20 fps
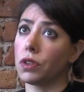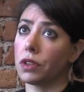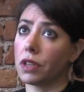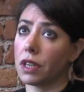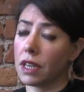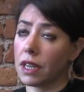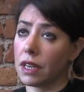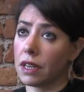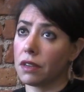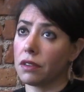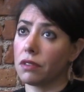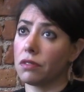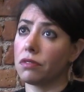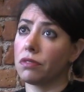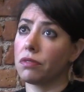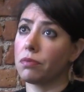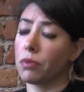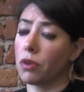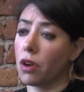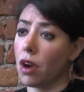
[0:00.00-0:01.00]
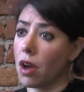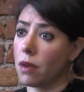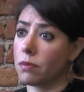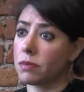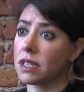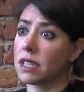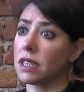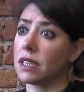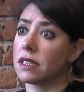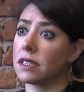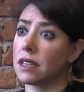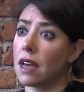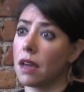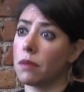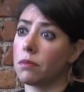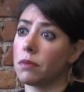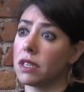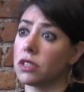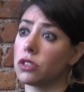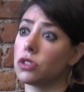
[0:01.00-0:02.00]
give prompts and
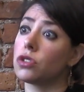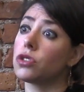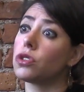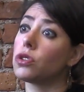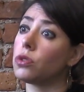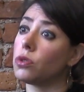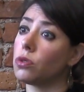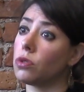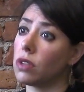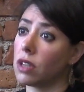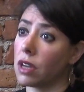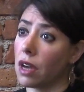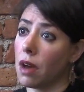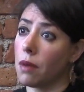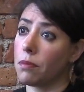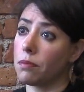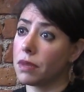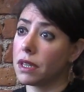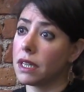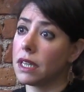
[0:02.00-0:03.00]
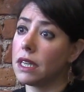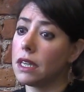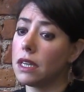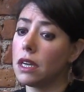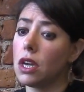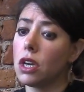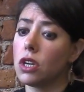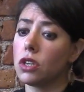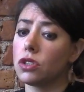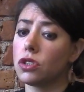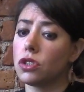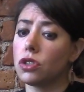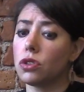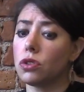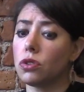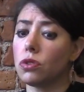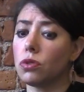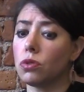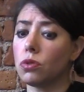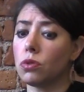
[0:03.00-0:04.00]
assignments to the company
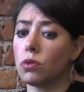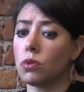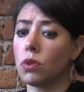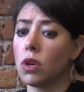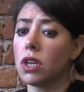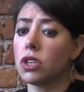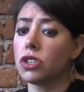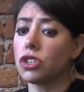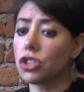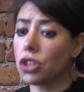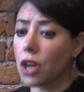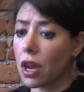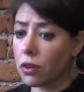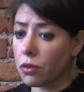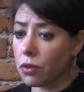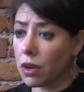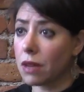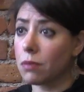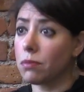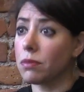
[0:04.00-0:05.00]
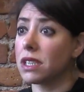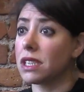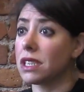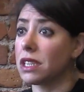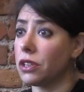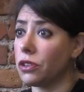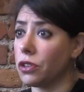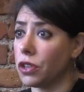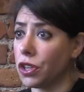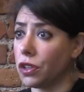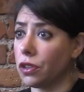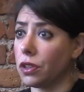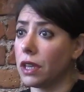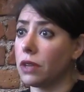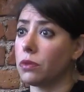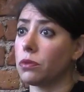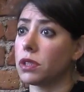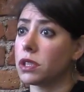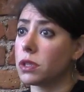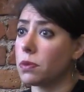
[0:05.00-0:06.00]
to generate material
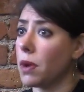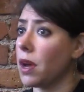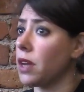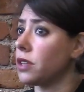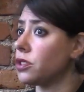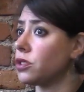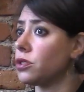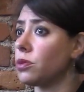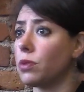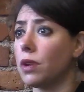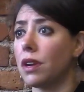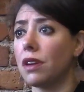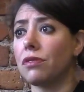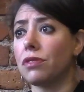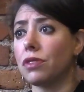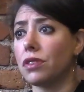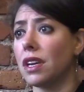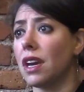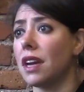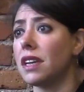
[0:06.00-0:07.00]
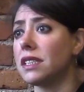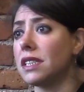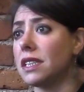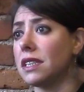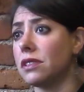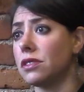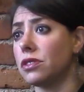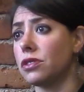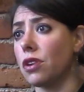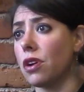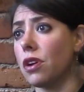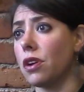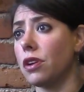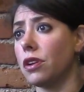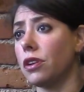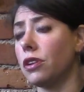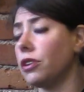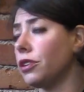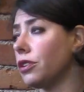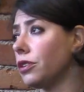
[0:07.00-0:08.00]
in response to whatever the ideas are
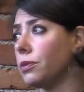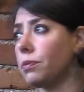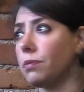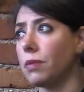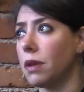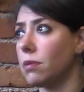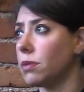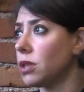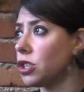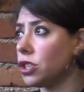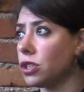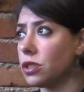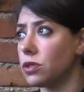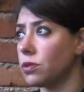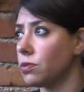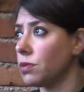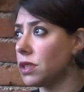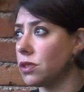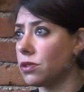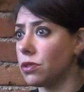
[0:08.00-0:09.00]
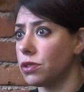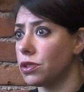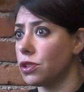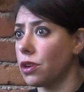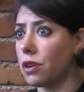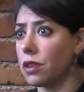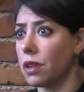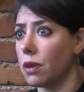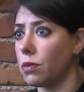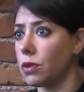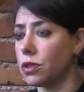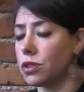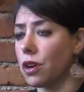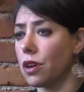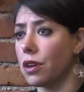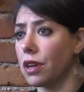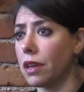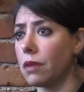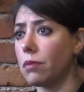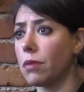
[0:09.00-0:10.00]
or images, research are that we're
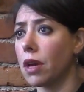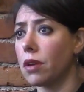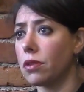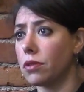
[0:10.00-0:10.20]
talking about.